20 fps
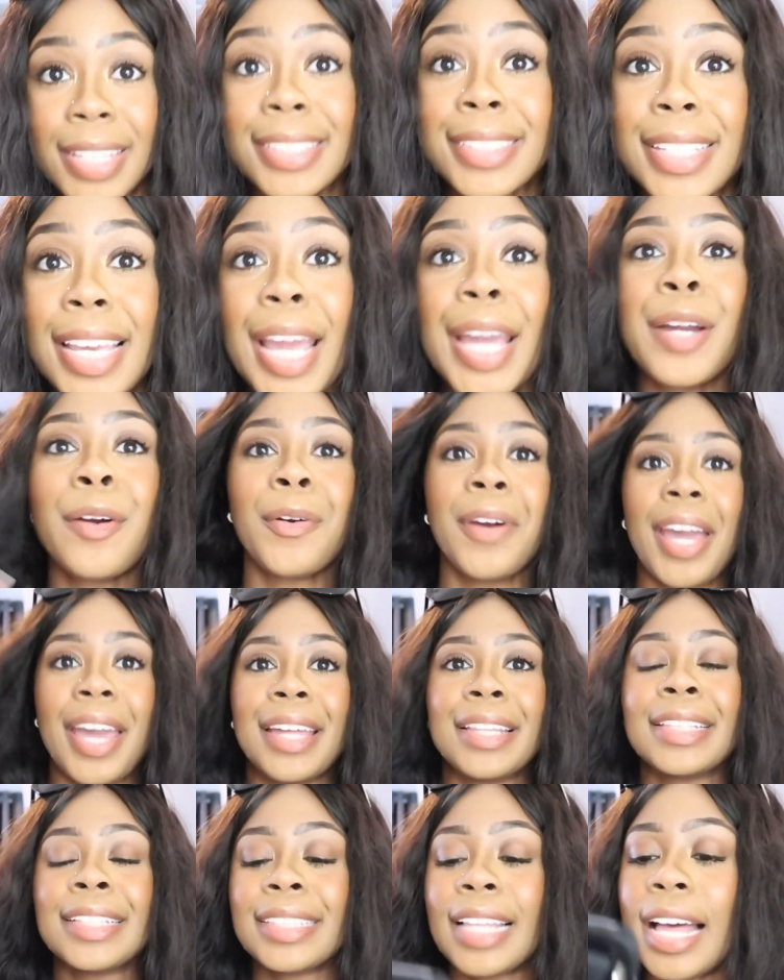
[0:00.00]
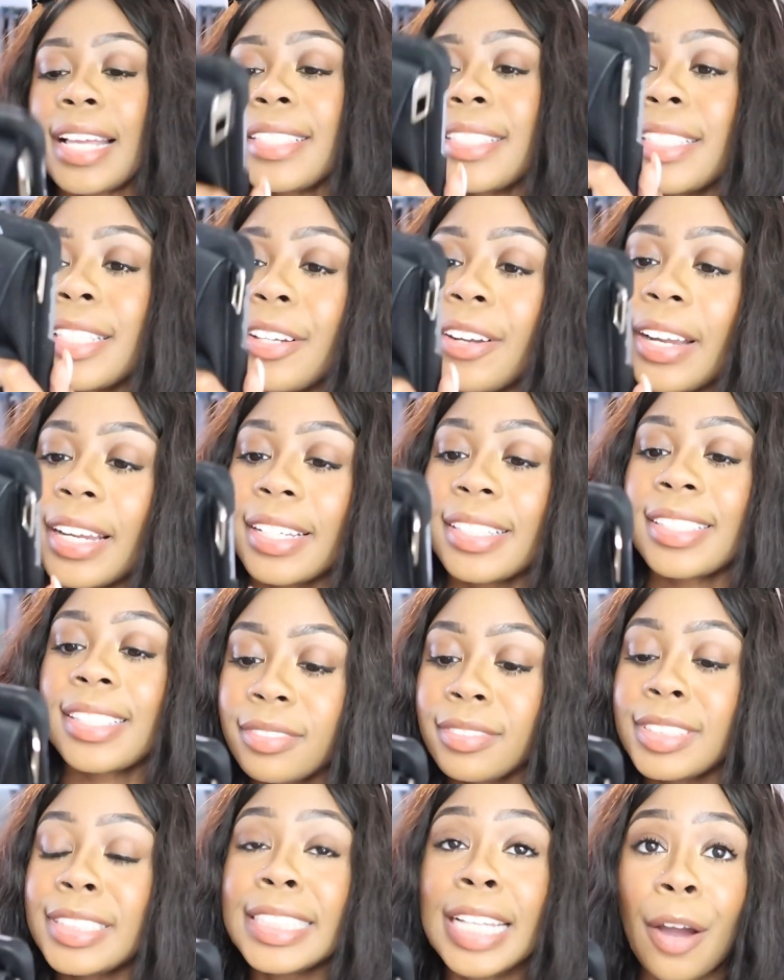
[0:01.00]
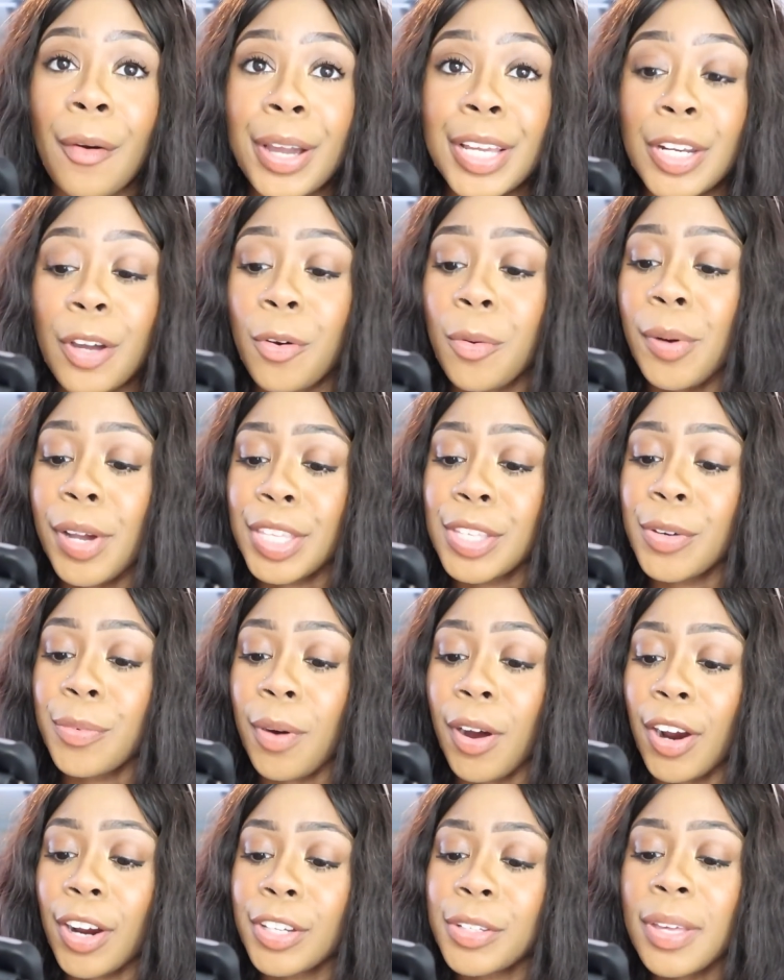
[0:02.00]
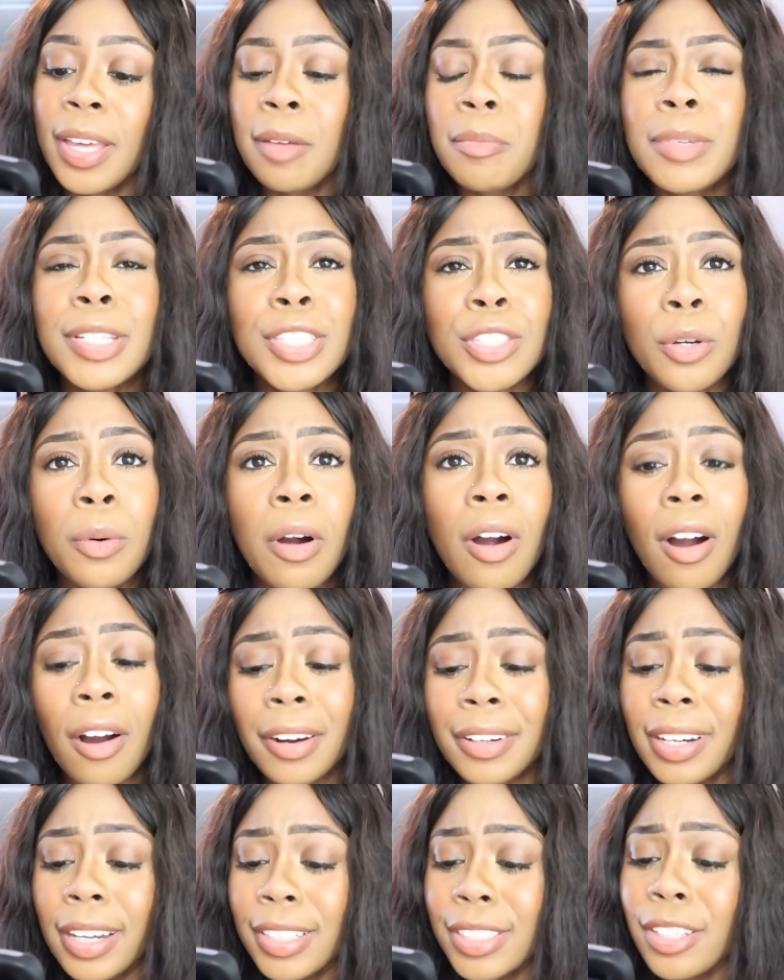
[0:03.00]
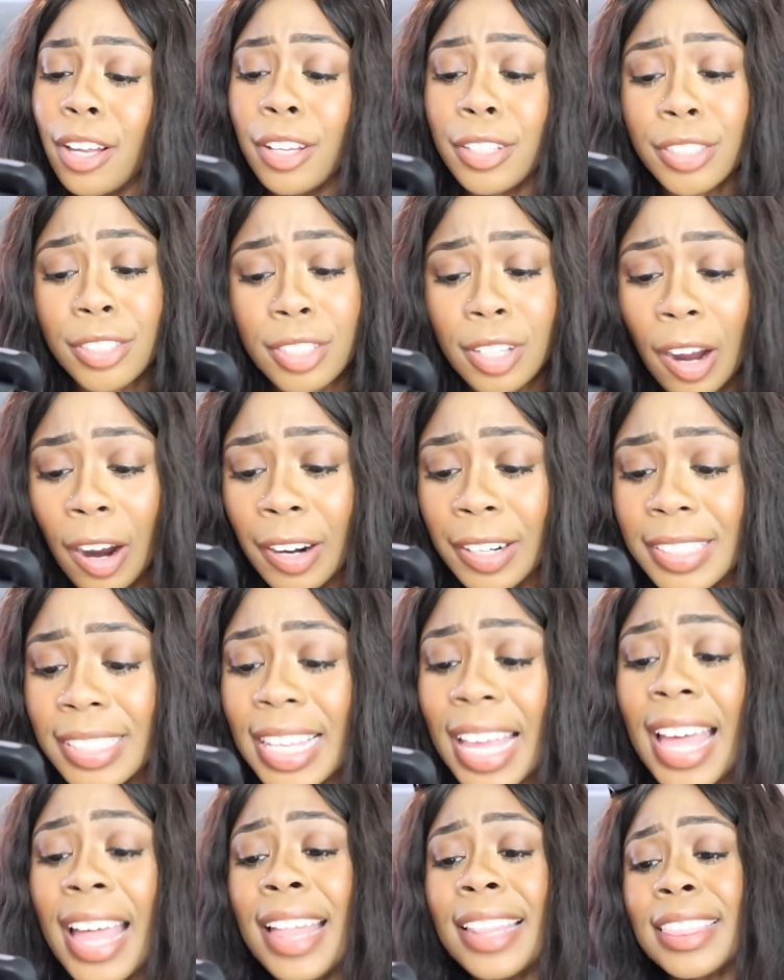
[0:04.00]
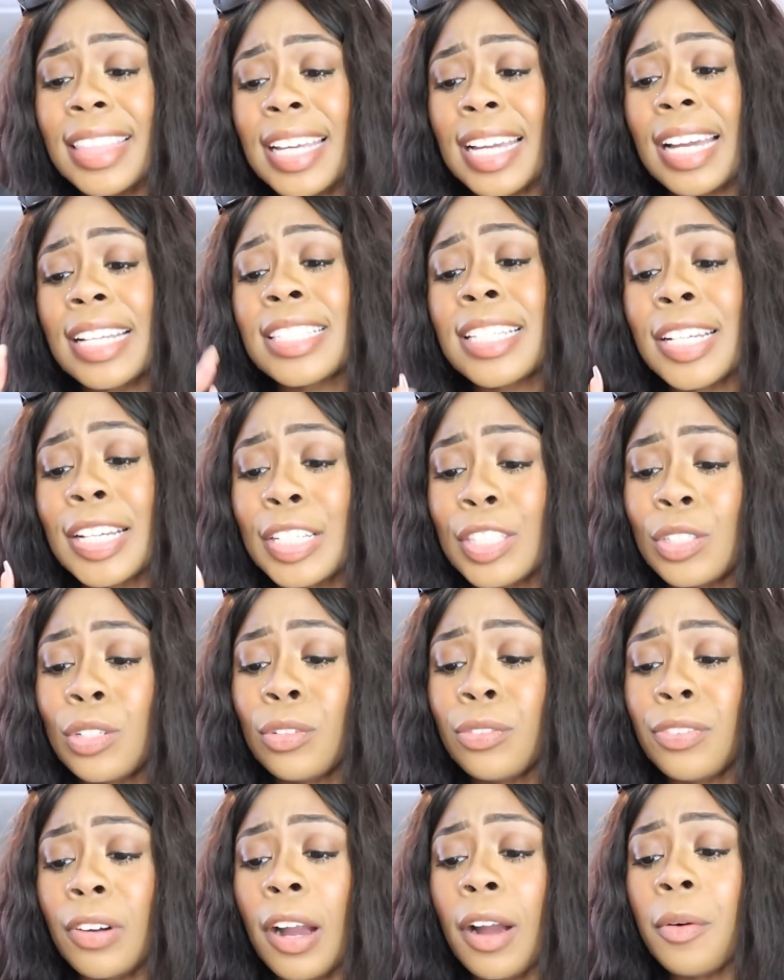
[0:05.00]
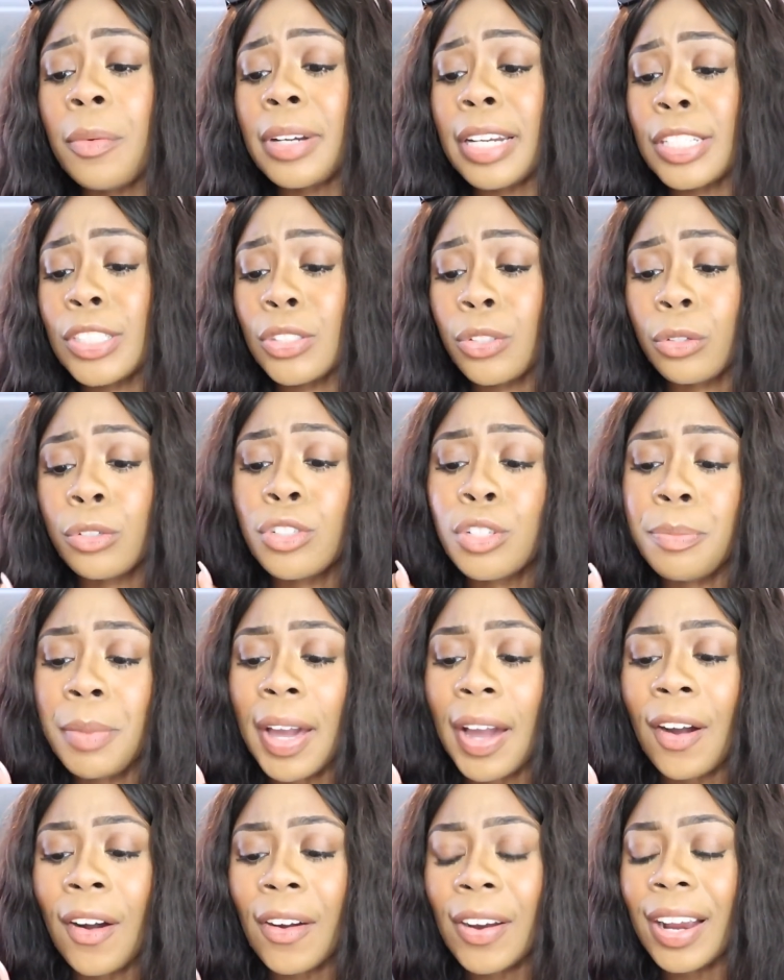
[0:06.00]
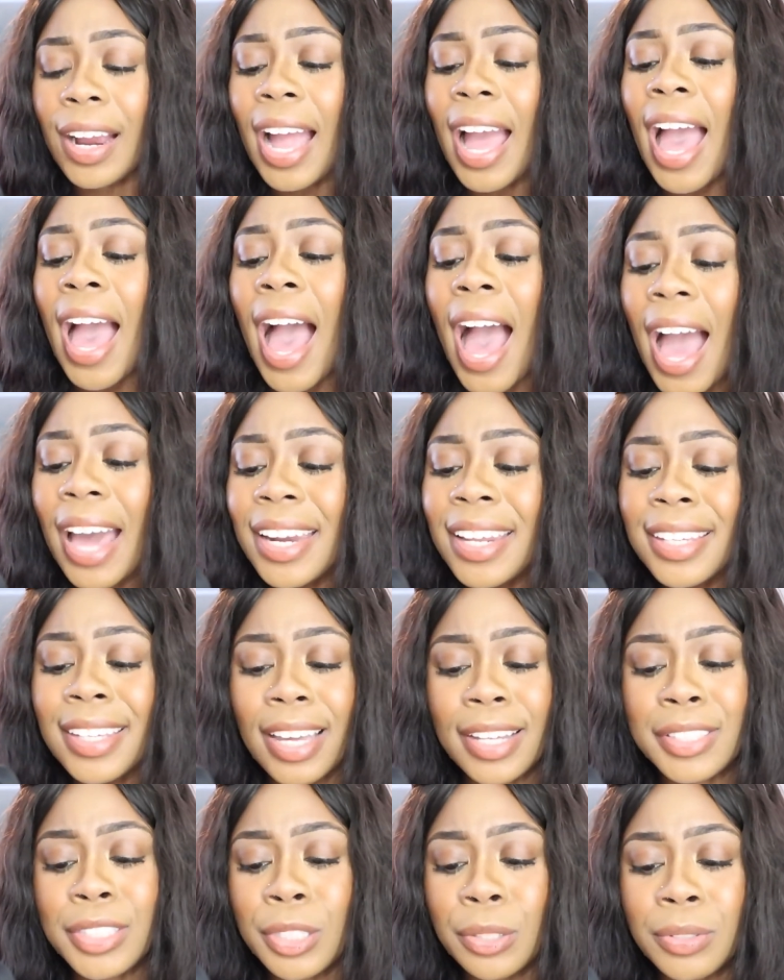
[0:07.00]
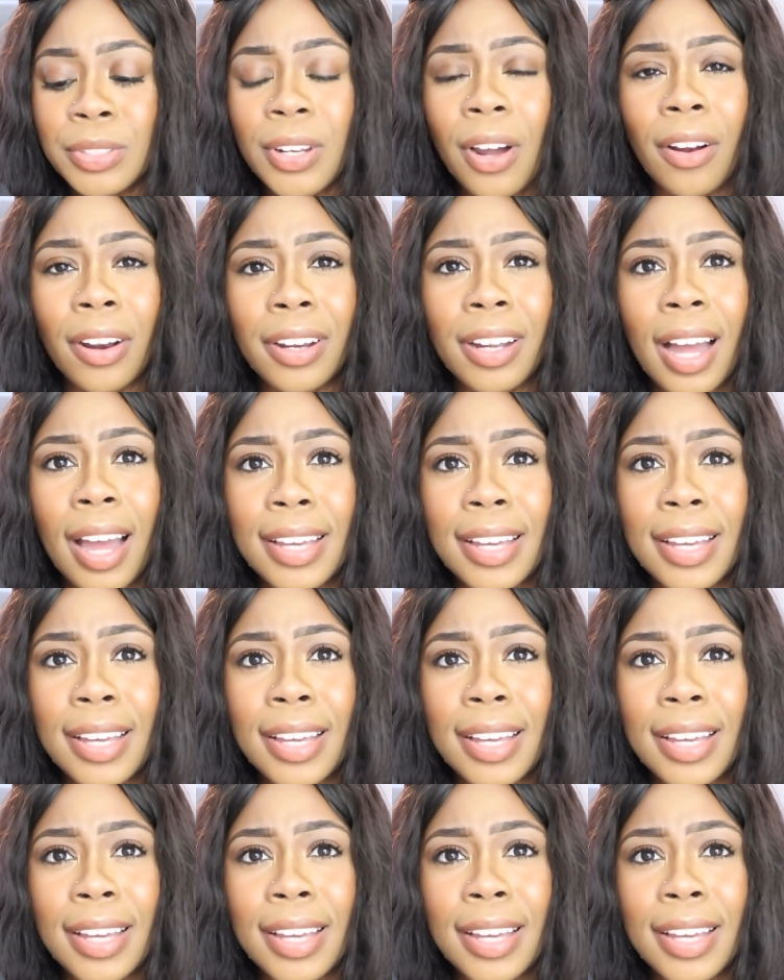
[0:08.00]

dang okay the last lyrics now i know what you are you hit me so hard i saw stars think i took it too far when i sold you my heart how'd it get so dark